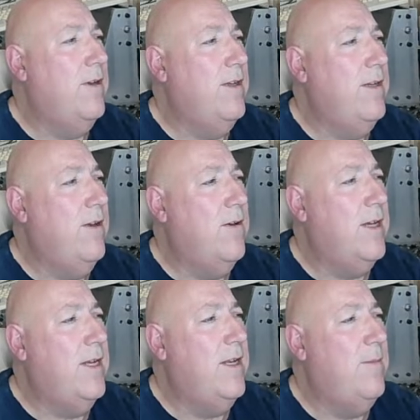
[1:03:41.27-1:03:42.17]

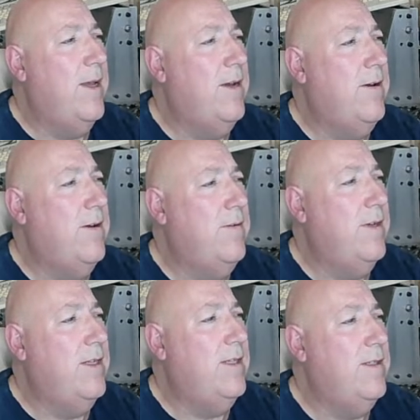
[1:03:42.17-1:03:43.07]
login and about
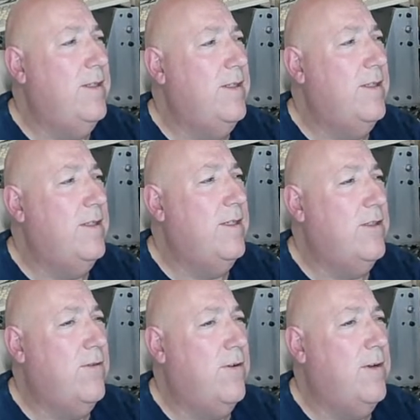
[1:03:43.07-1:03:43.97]
only. Let's
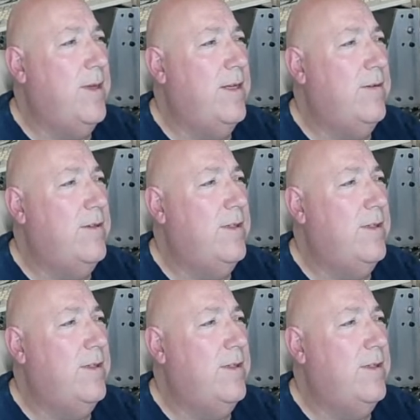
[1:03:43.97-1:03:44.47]
try about.